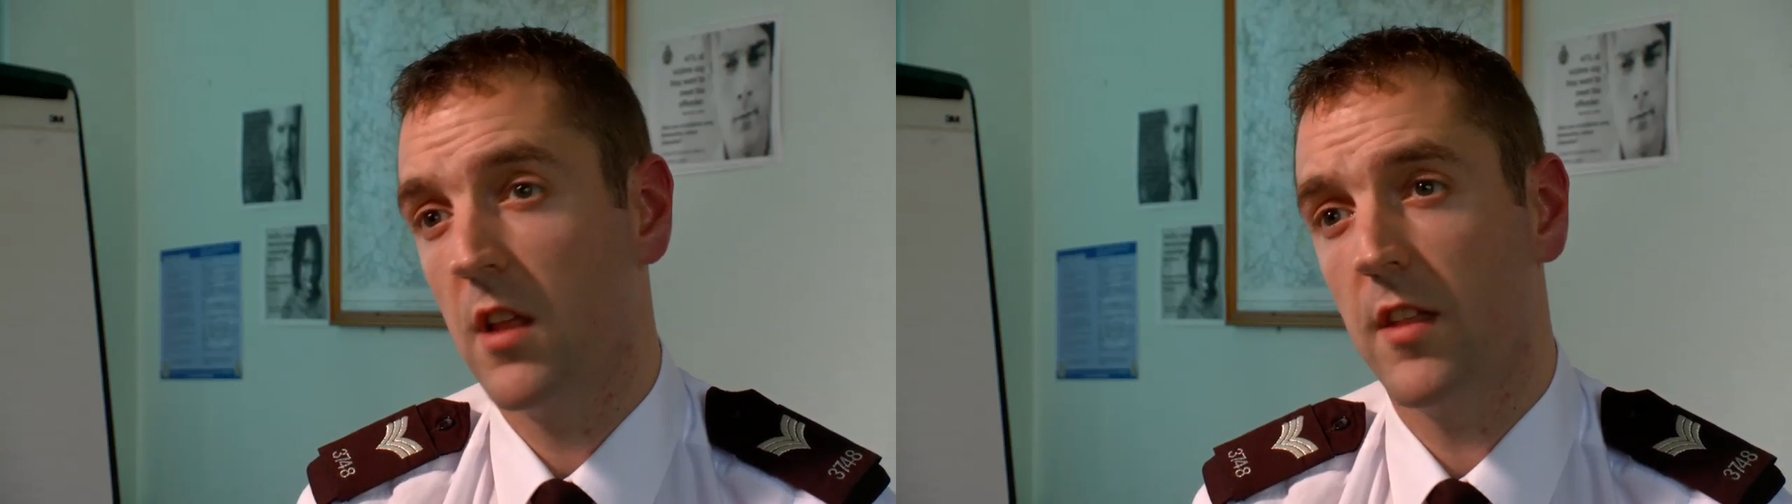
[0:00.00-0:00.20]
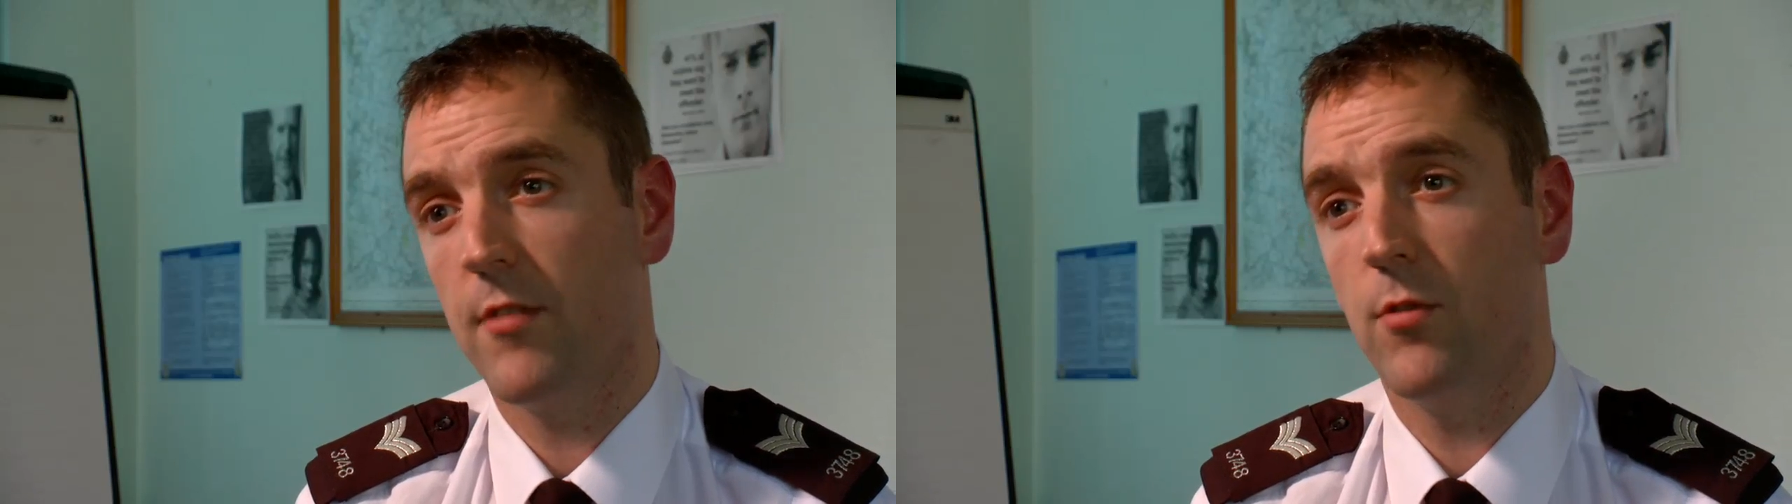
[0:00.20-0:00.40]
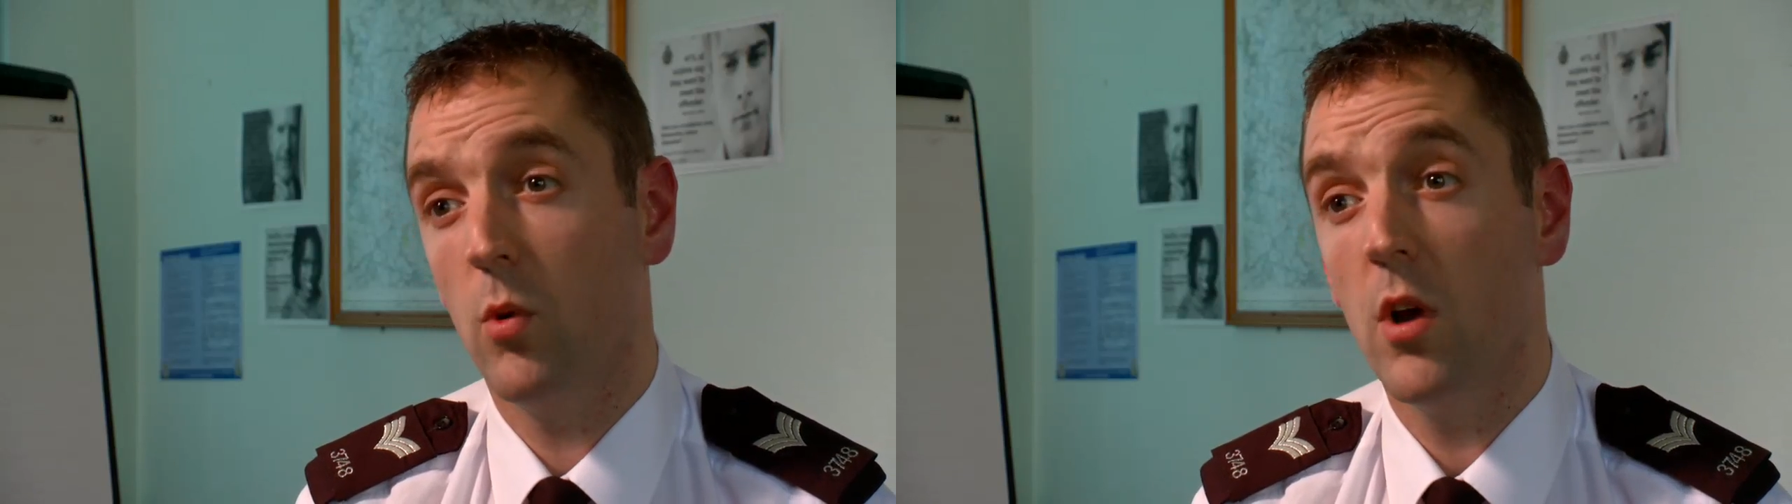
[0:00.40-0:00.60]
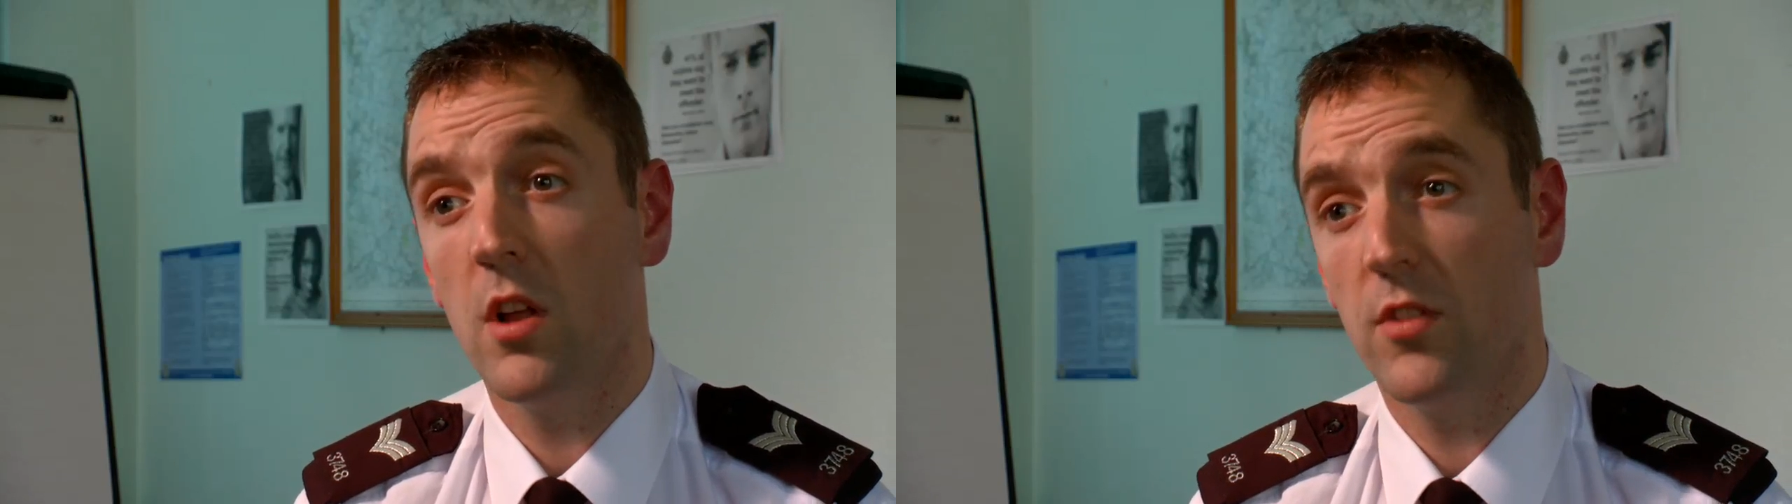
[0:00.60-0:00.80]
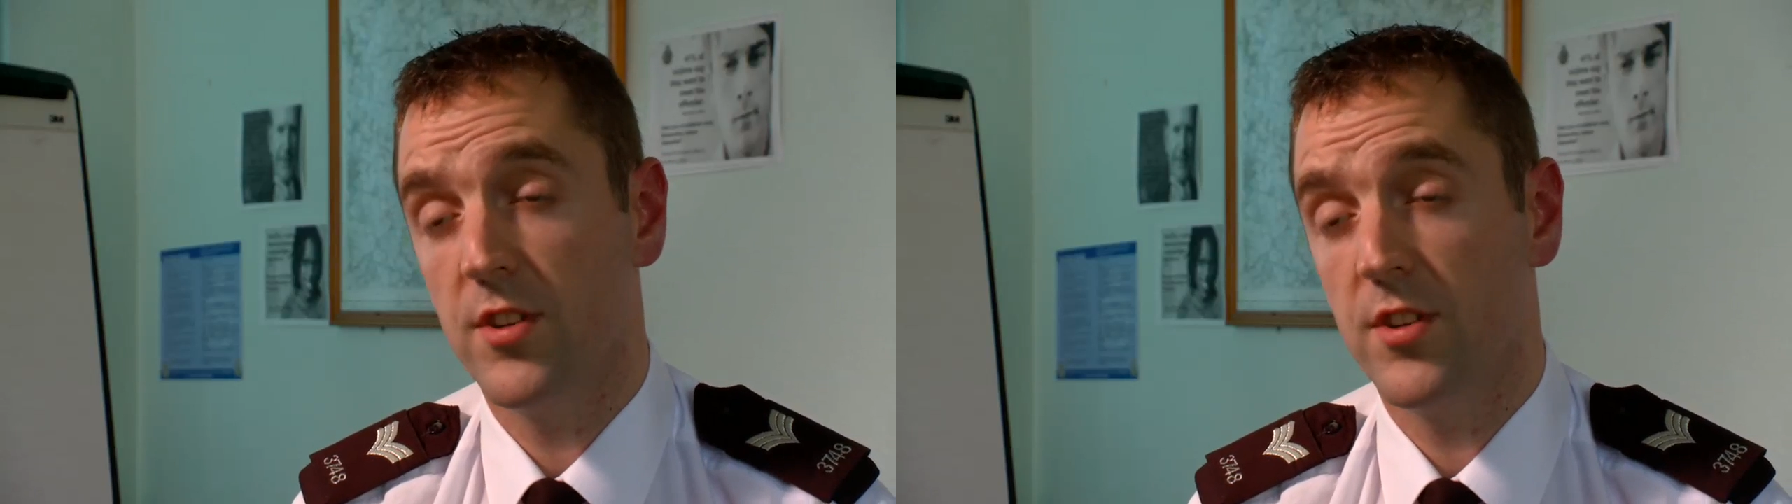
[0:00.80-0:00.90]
Therefore, the